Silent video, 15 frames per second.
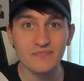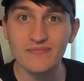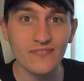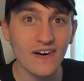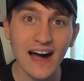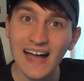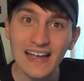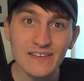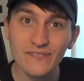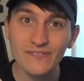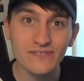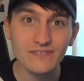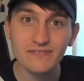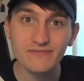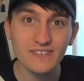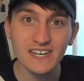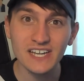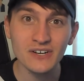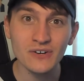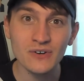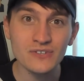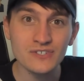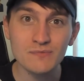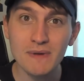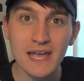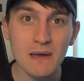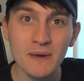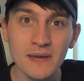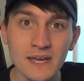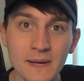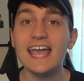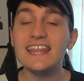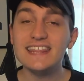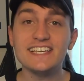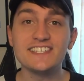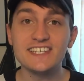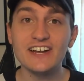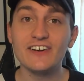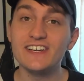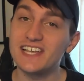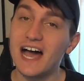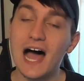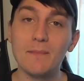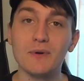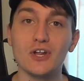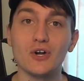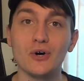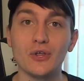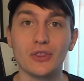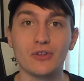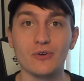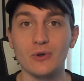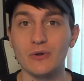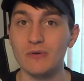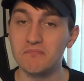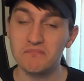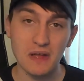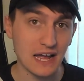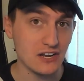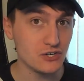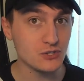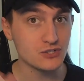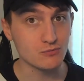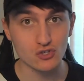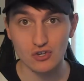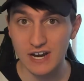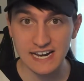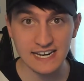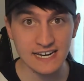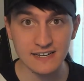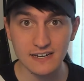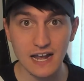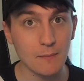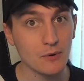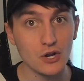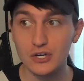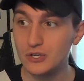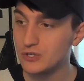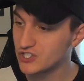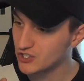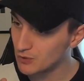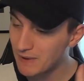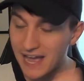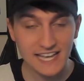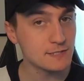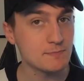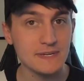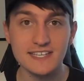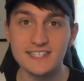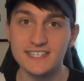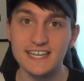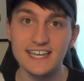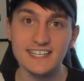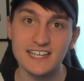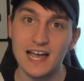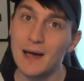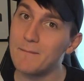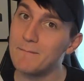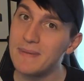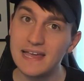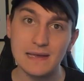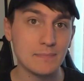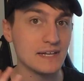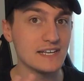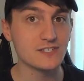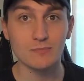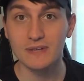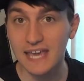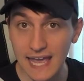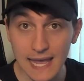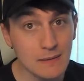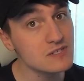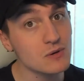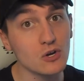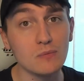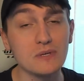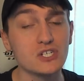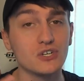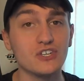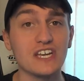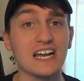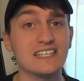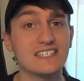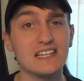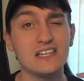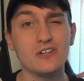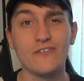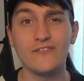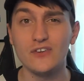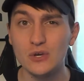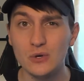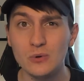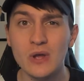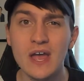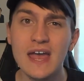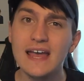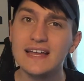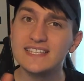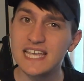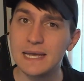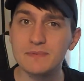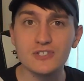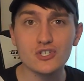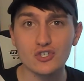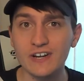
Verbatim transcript: five videos, maybe. In this series, I'm going to go through and do some trading. I'm going to do some S B Cs. I may play some games. I'm going to be showing you guys a little few tips and